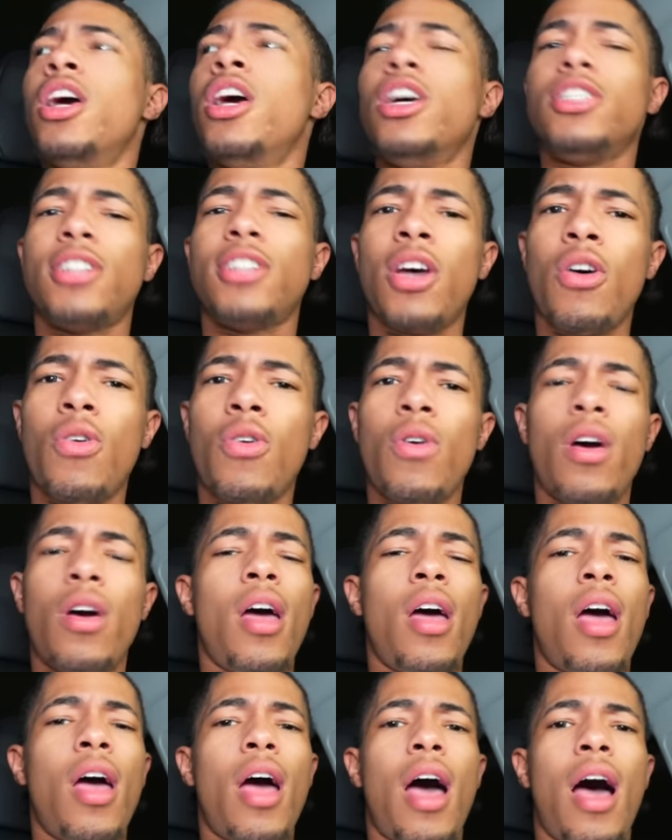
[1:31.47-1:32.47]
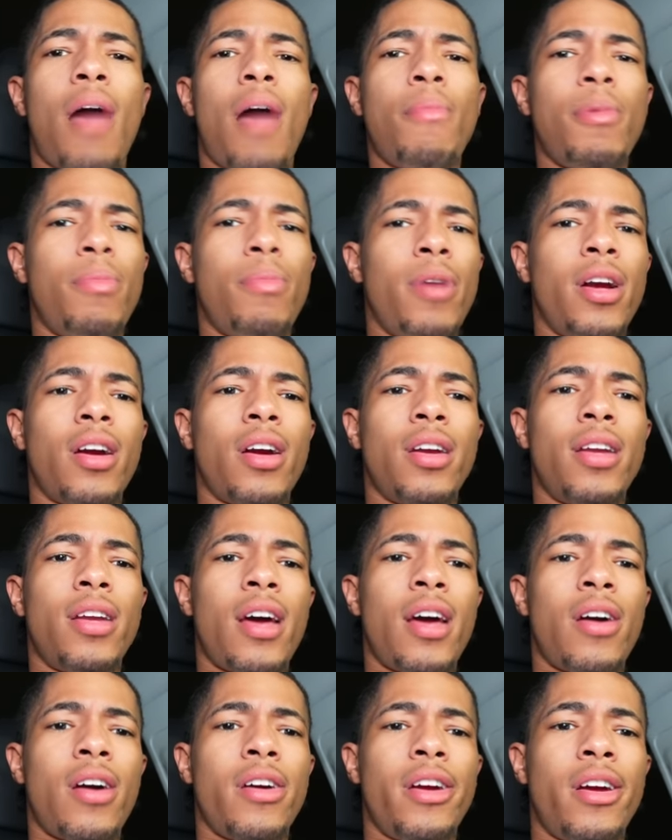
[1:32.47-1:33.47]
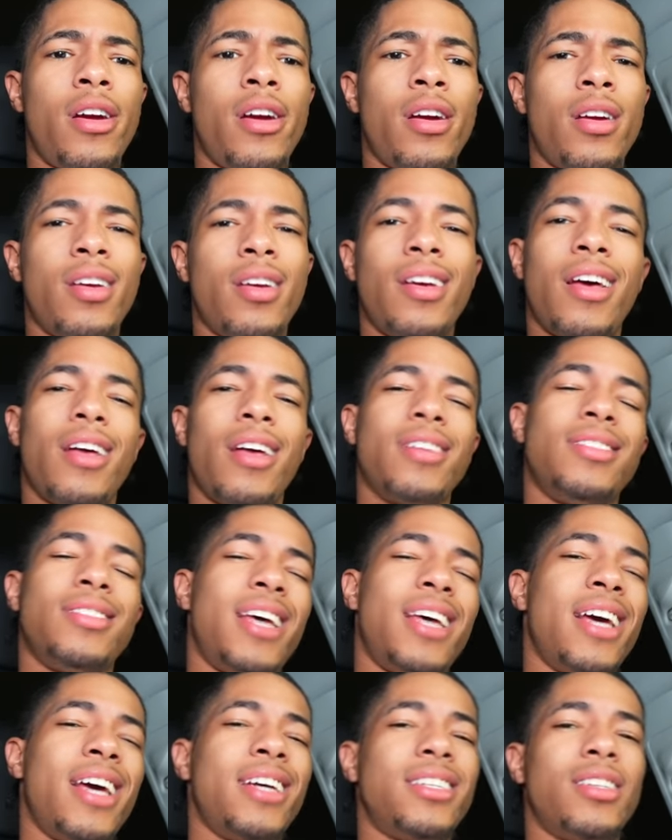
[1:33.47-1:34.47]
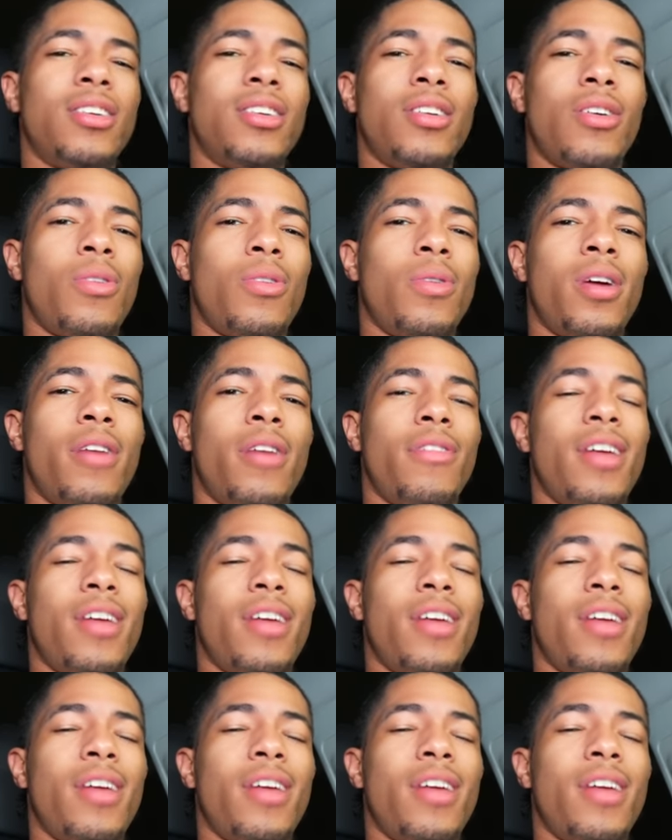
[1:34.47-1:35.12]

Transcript: So I'ma bring her down here, text her or whatever.